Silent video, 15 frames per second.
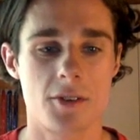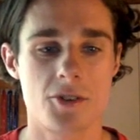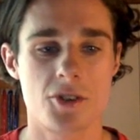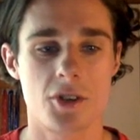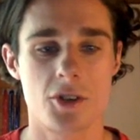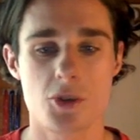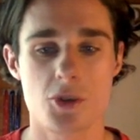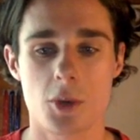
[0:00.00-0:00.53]

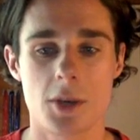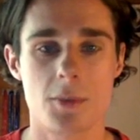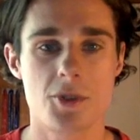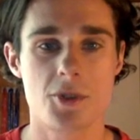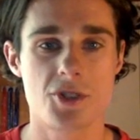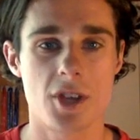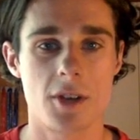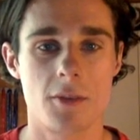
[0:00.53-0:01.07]
to
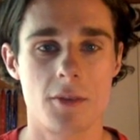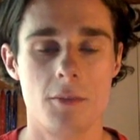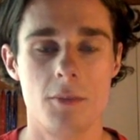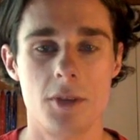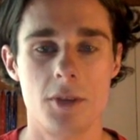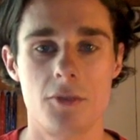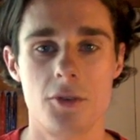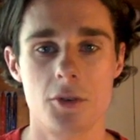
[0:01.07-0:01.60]
20%
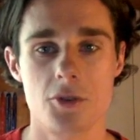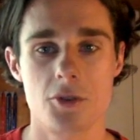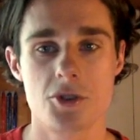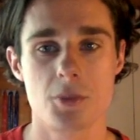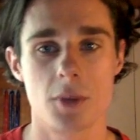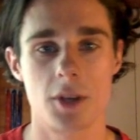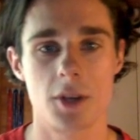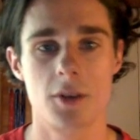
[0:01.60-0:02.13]
midfield
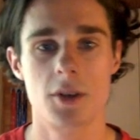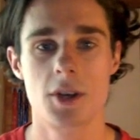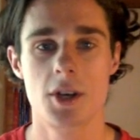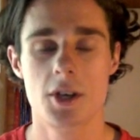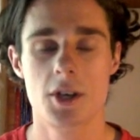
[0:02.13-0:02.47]
split.